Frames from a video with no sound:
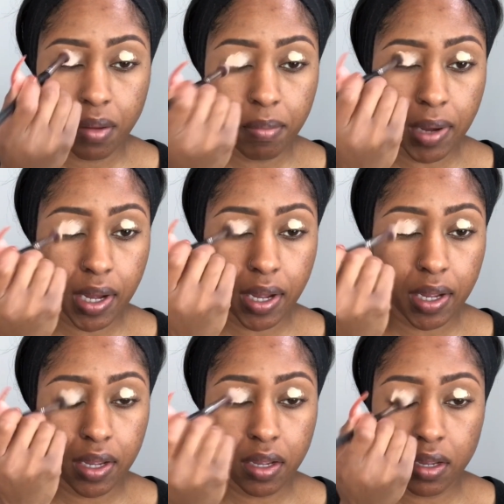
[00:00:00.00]

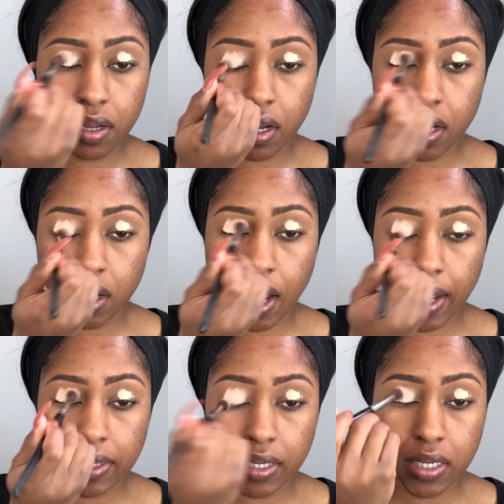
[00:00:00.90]
my
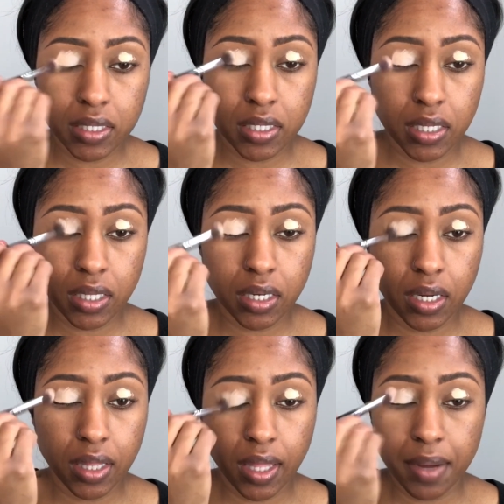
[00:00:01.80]
Kylie concealer,
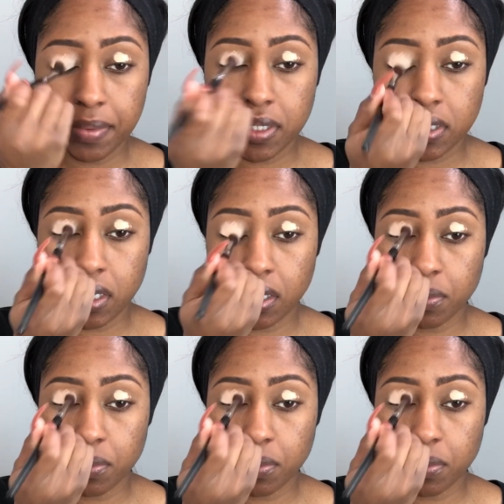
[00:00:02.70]
and that was in